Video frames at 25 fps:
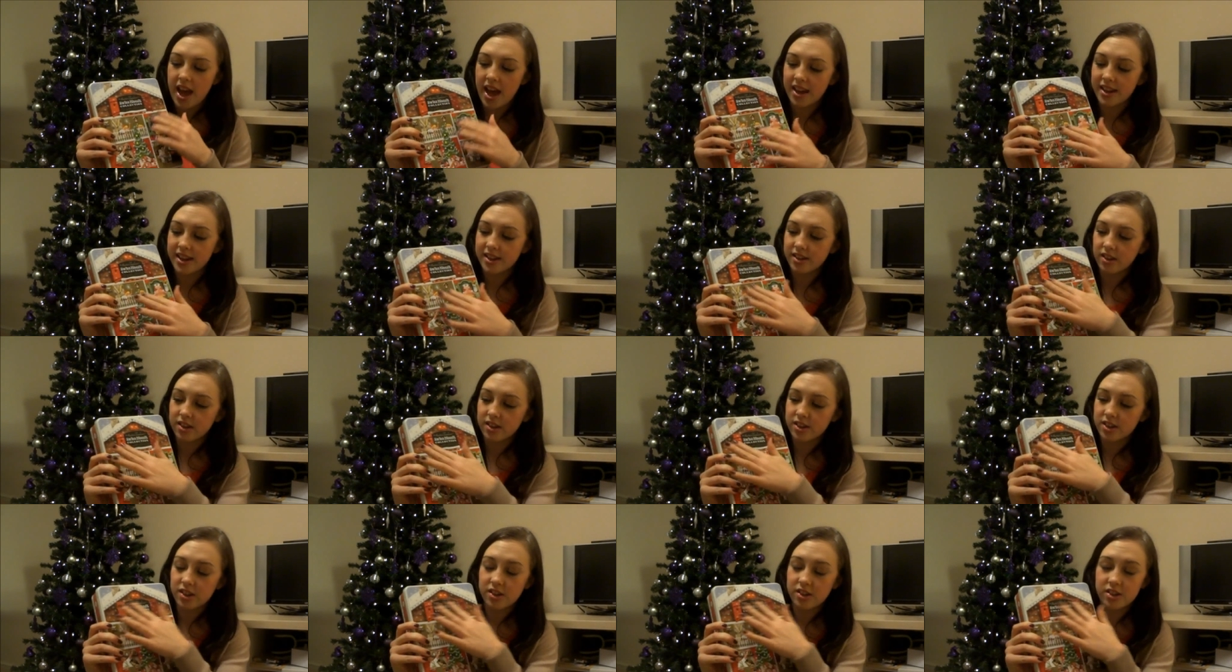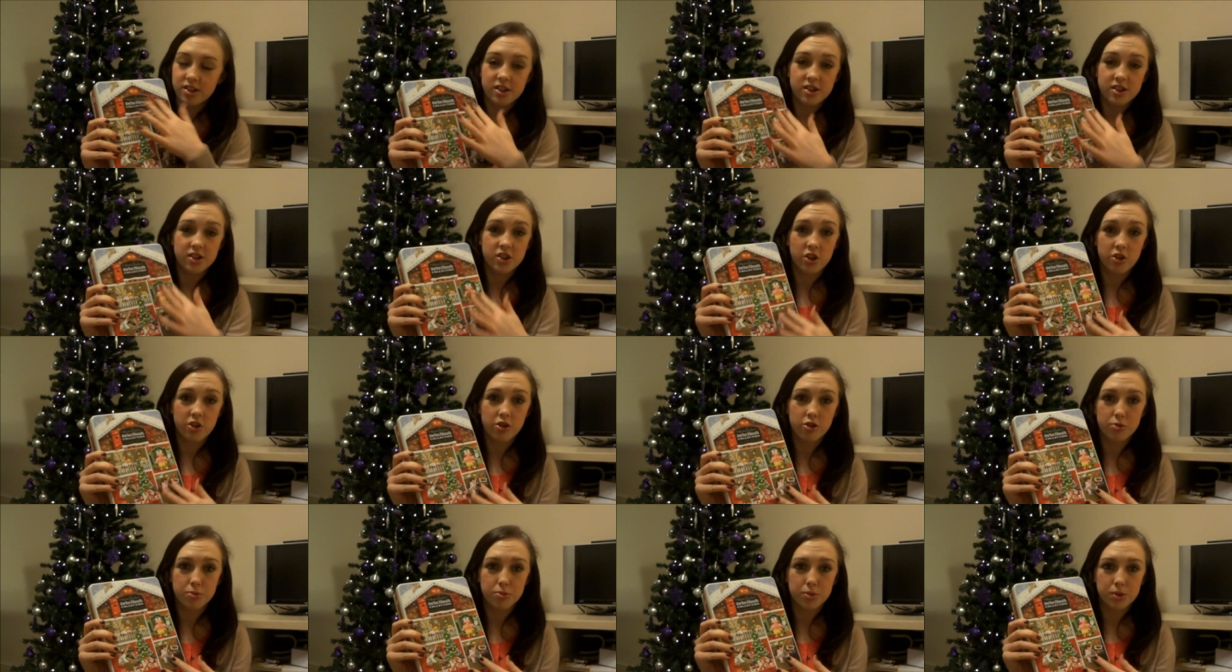it's got such an
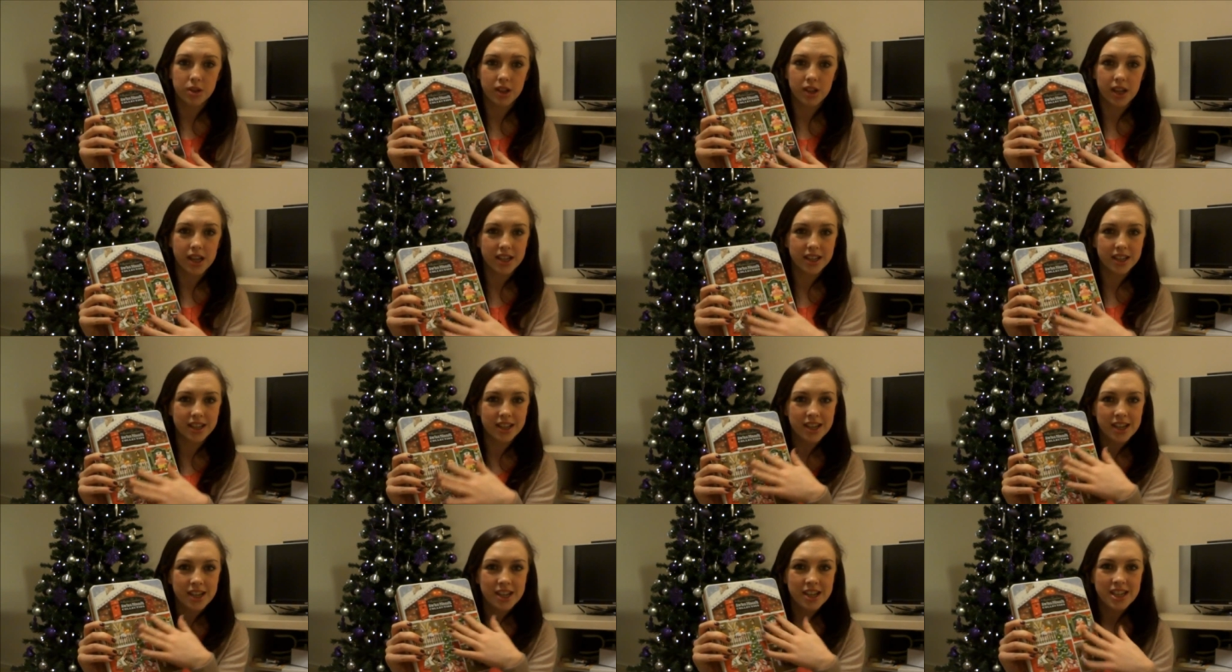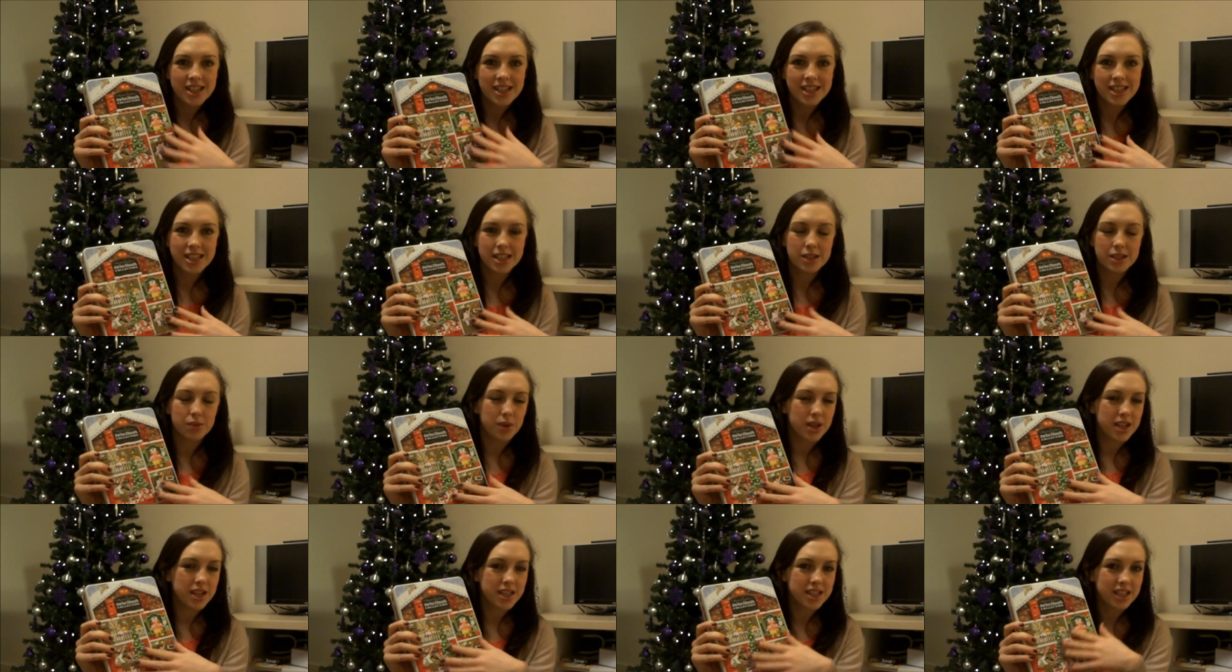adorable like
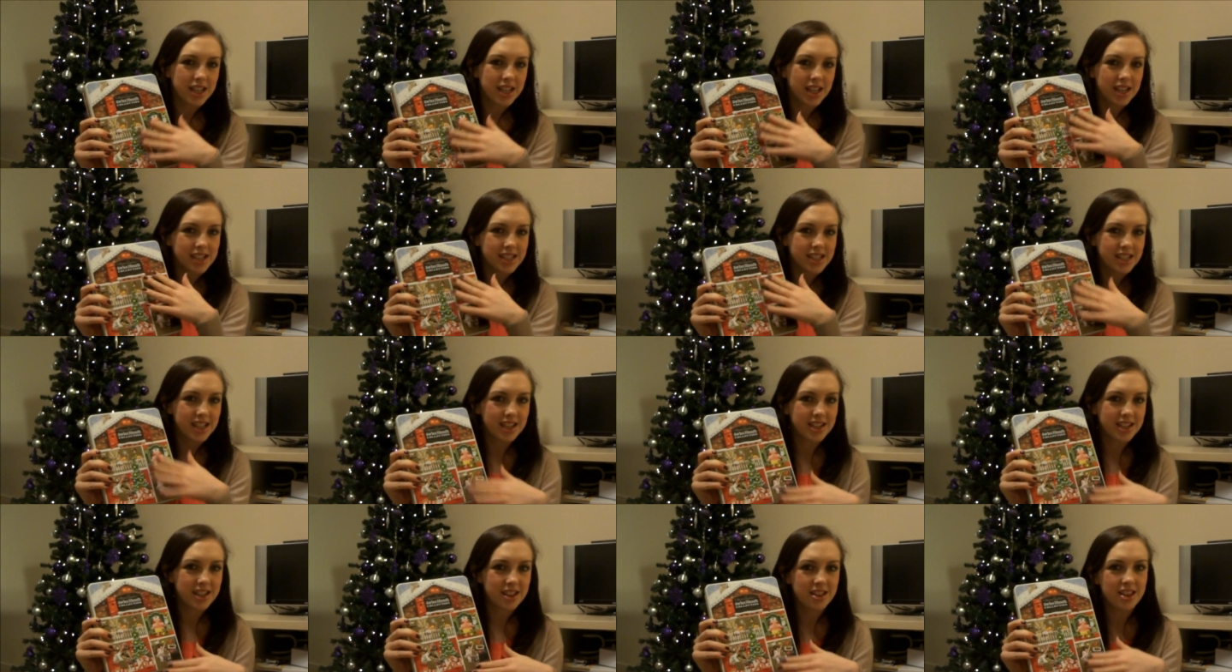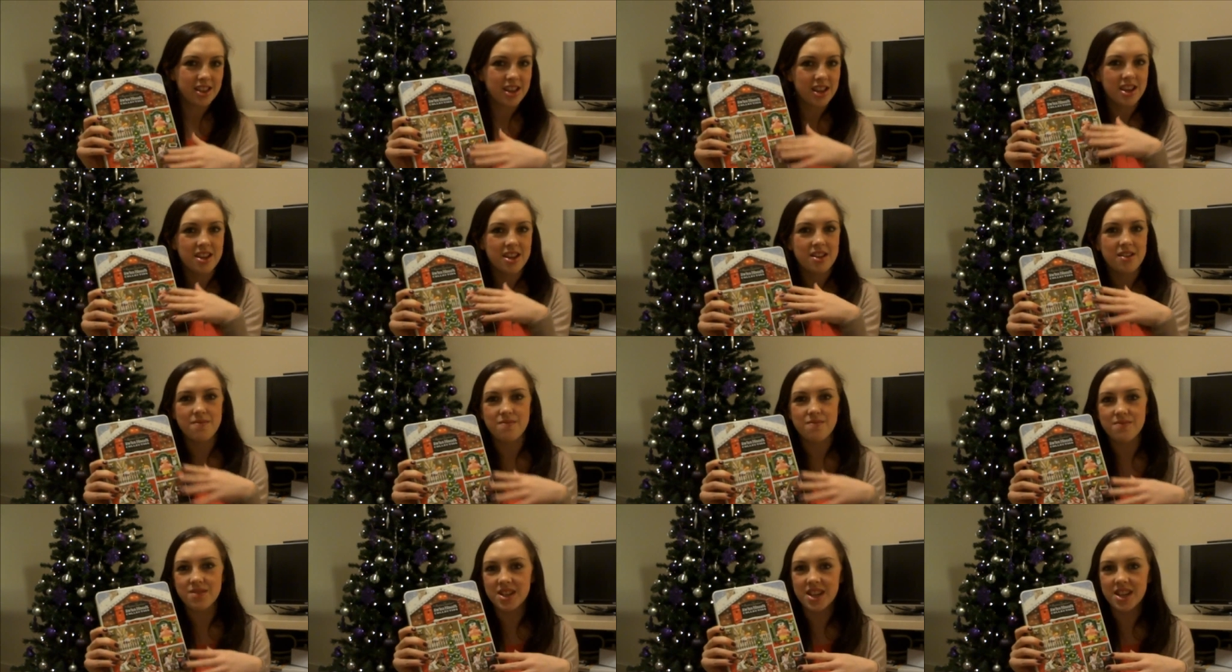Swiss kind of Santa
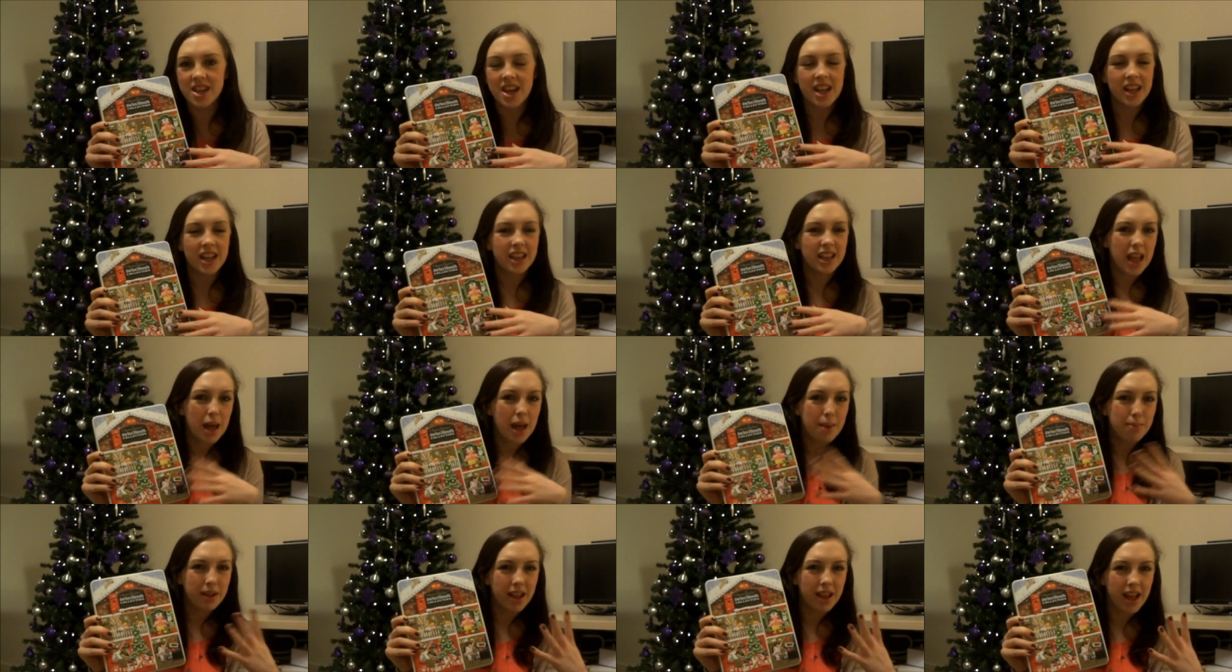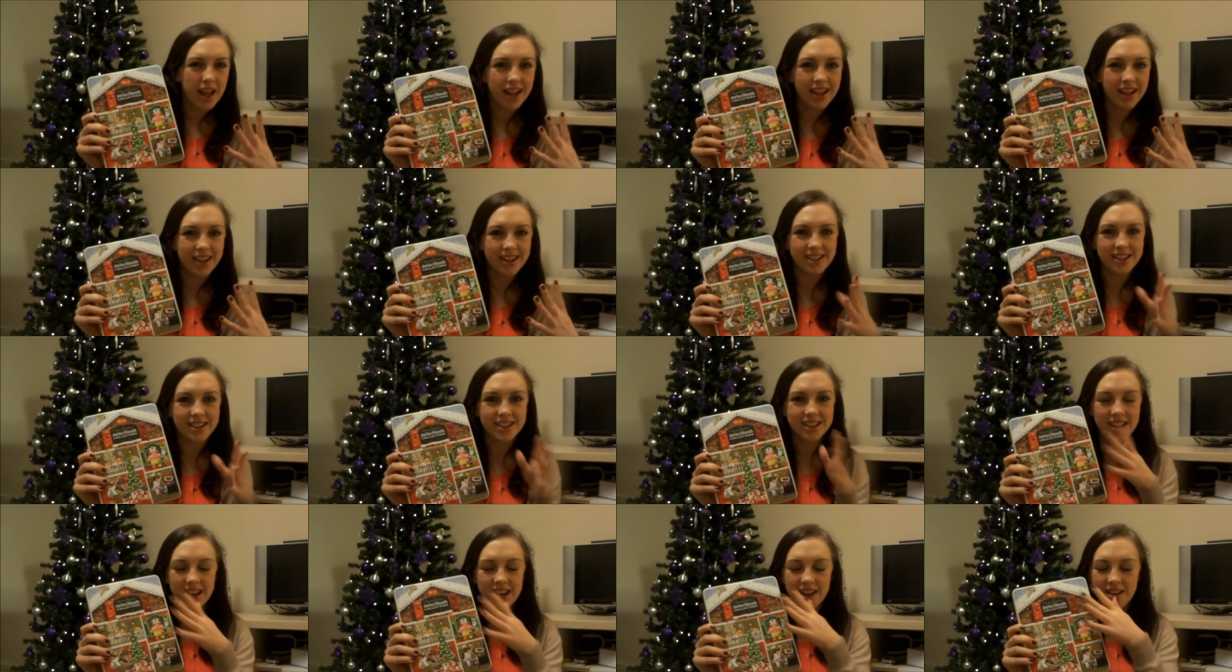themed
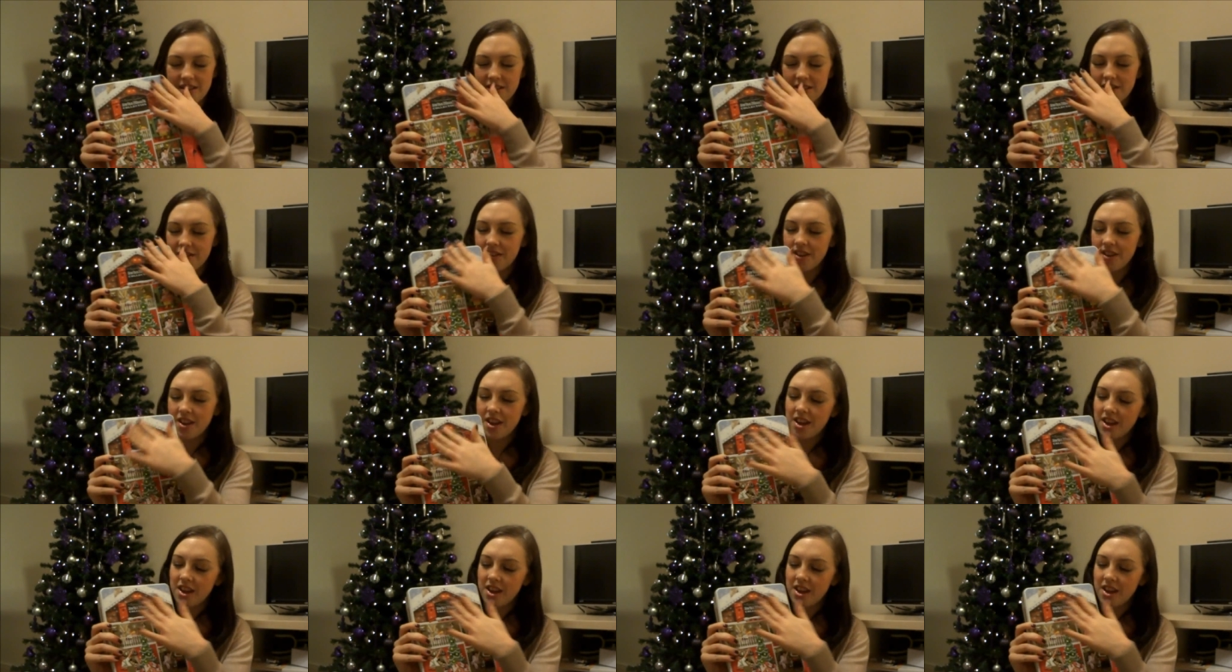Lapland kind of